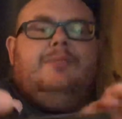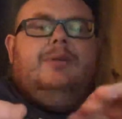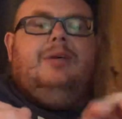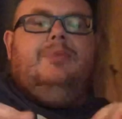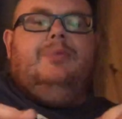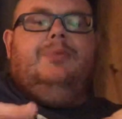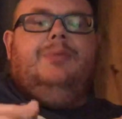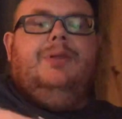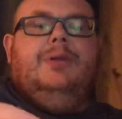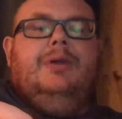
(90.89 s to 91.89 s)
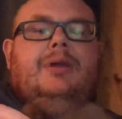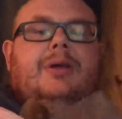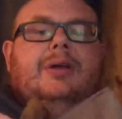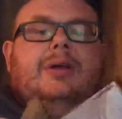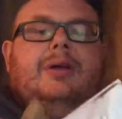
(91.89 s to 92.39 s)
people.
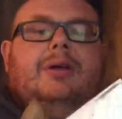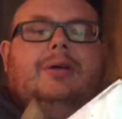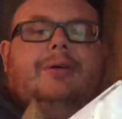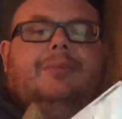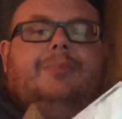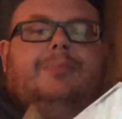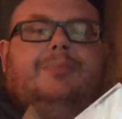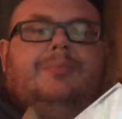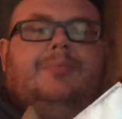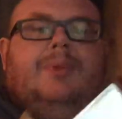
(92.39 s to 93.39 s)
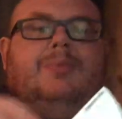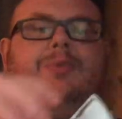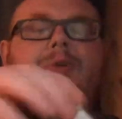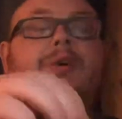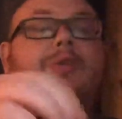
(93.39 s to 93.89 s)
I'm
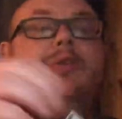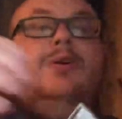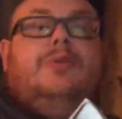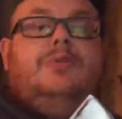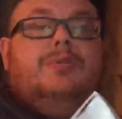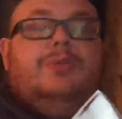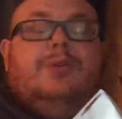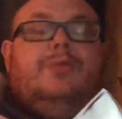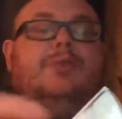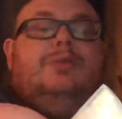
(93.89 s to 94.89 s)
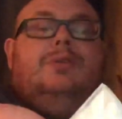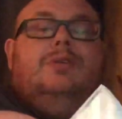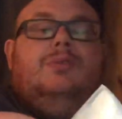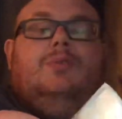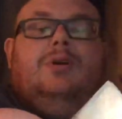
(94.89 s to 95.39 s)
sure other cultures have used it
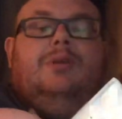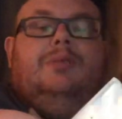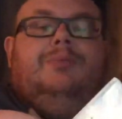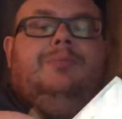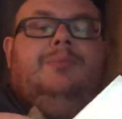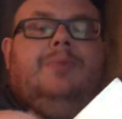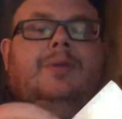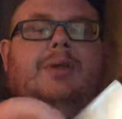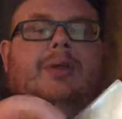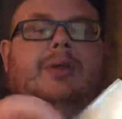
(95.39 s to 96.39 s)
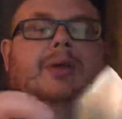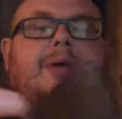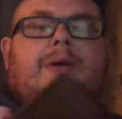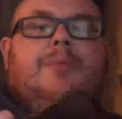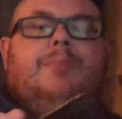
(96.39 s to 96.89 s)
as well.
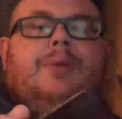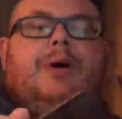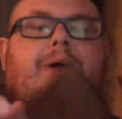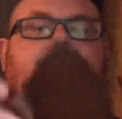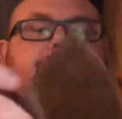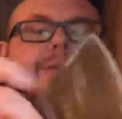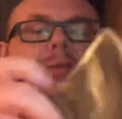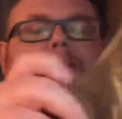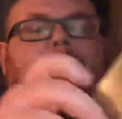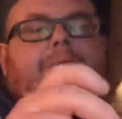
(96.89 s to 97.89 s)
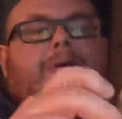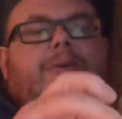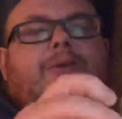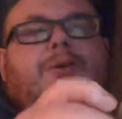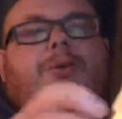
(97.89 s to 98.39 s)
But on an
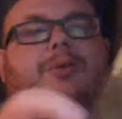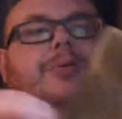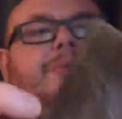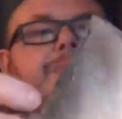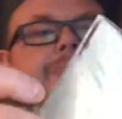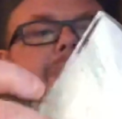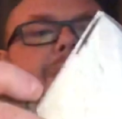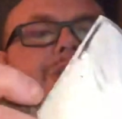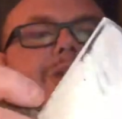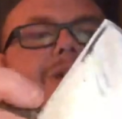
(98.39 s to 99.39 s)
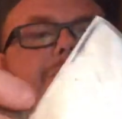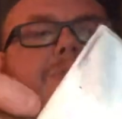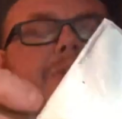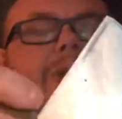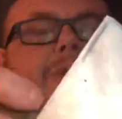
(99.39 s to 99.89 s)
ulu, it's chiseled
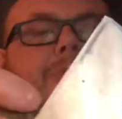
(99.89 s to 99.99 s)
ground,